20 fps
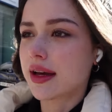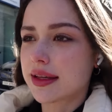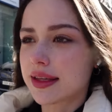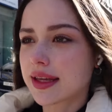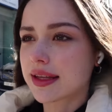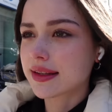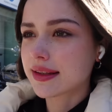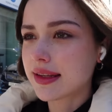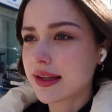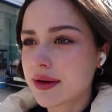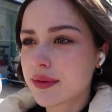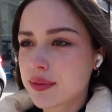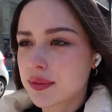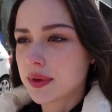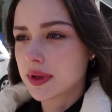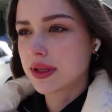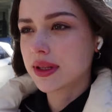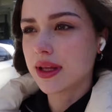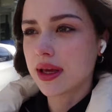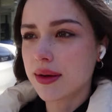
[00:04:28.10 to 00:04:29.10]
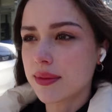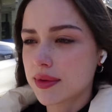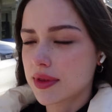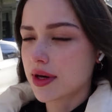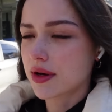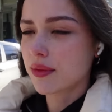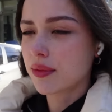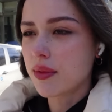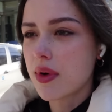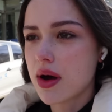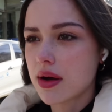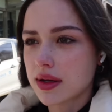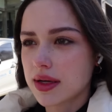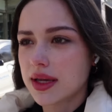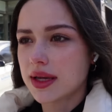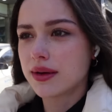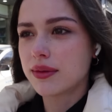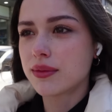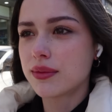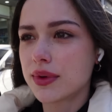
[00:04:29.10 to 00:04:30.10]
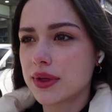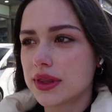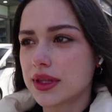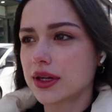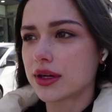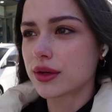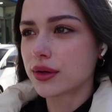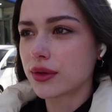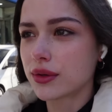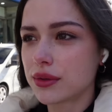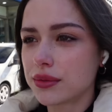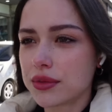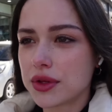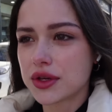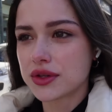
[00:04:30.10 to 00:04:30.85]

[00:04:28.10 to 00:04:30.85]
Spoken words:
I can't live one day without walking with the cool